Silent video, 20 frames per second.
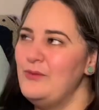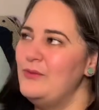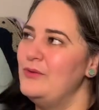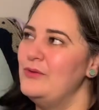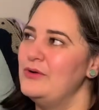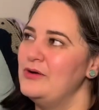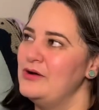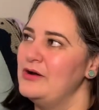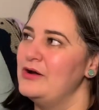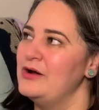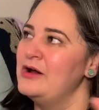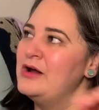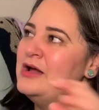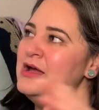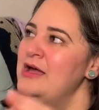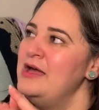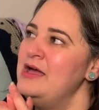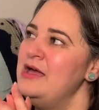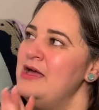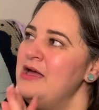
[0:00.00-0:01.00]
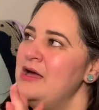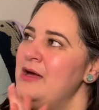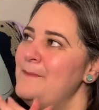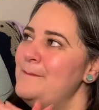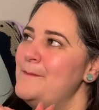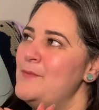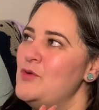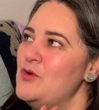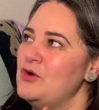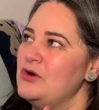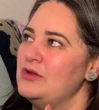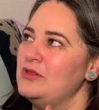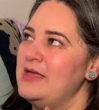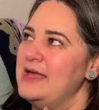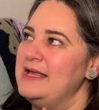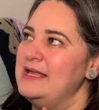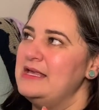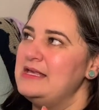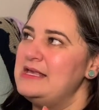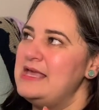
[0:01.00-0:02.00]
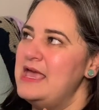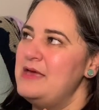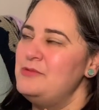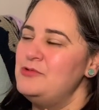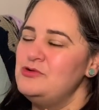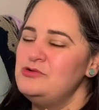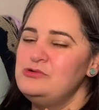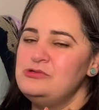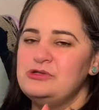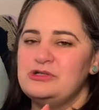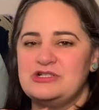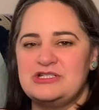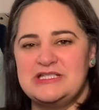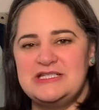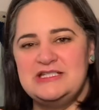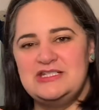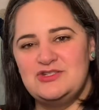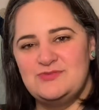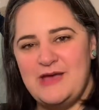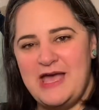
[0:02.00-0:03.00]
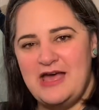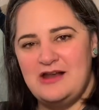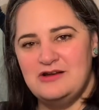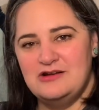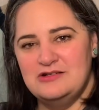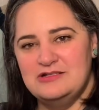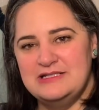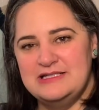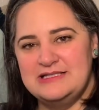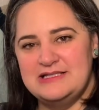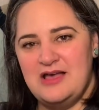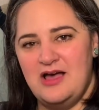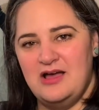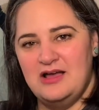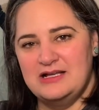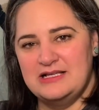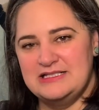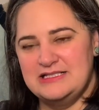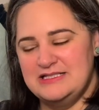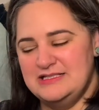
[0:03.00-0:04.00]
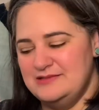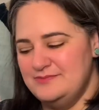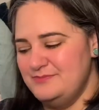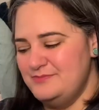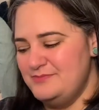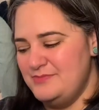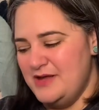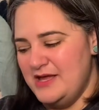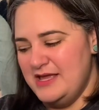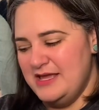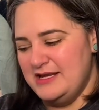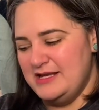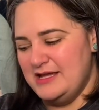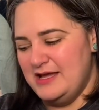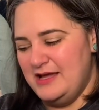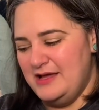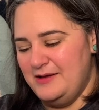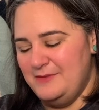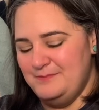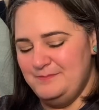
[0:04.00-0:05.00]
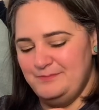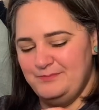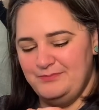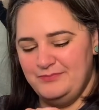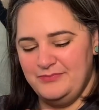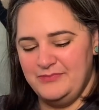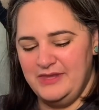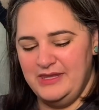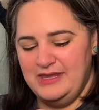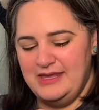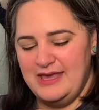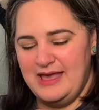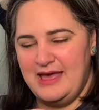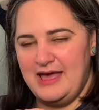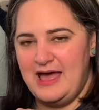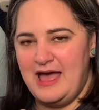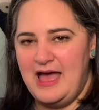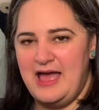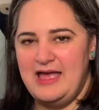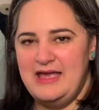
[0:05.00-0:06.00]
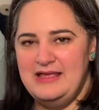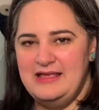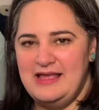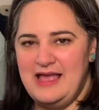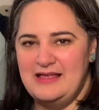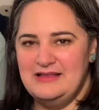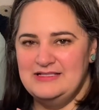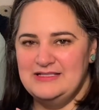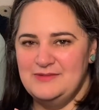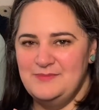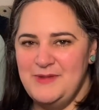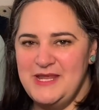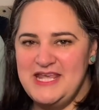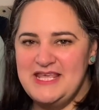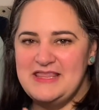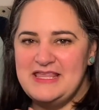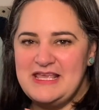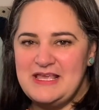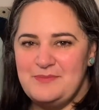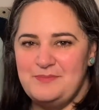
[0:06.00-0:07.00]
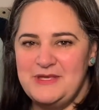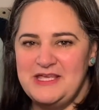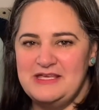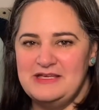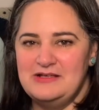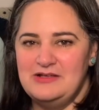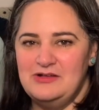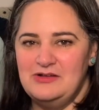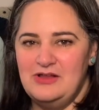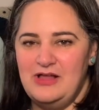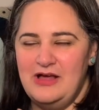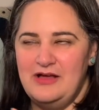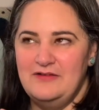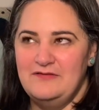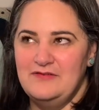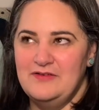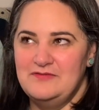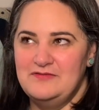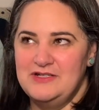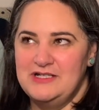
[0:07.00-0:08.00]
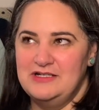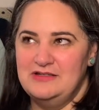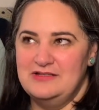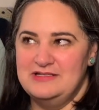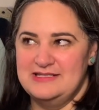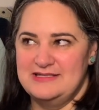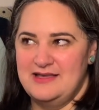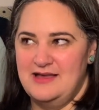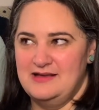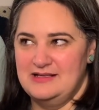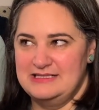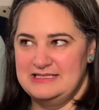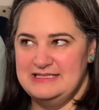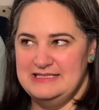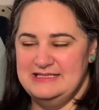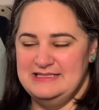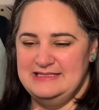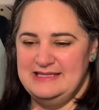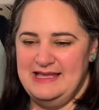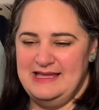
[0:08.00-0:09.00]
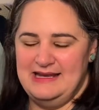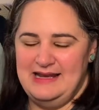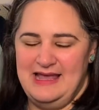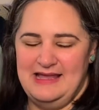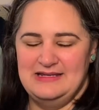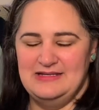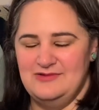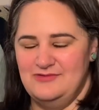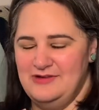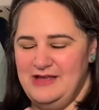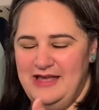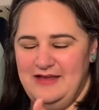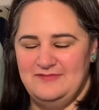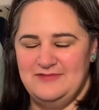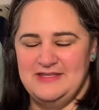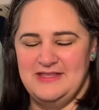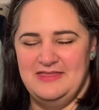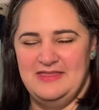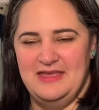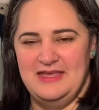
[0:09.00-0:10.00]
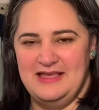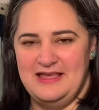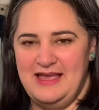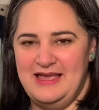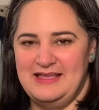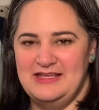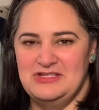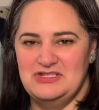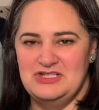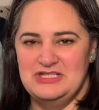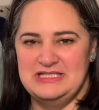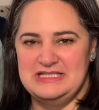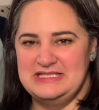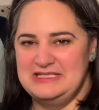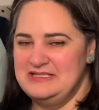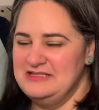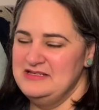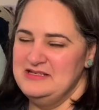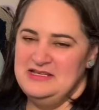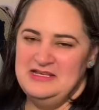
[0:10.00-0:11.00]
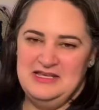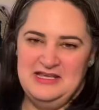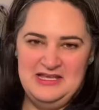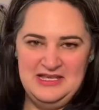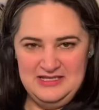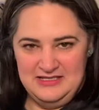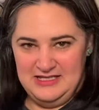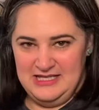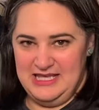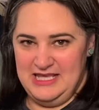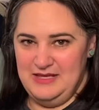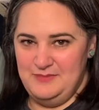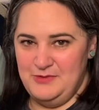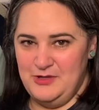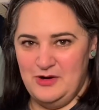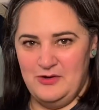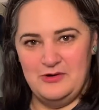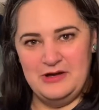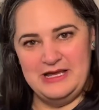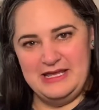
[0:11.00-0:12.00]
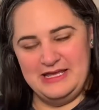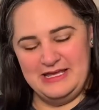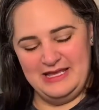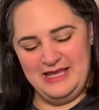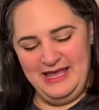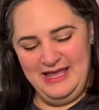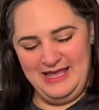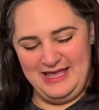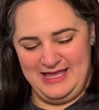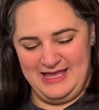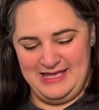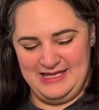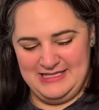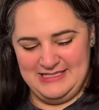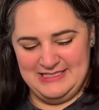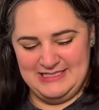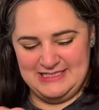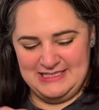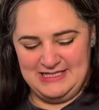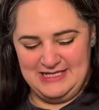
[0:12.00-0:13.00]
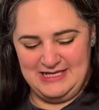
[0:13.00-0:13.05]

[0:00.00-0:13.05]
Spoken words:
or more like cabled or stitch pattern socks. But yeah, to me the appeal of vanilla socks is that I don't have to think. I can just keep going and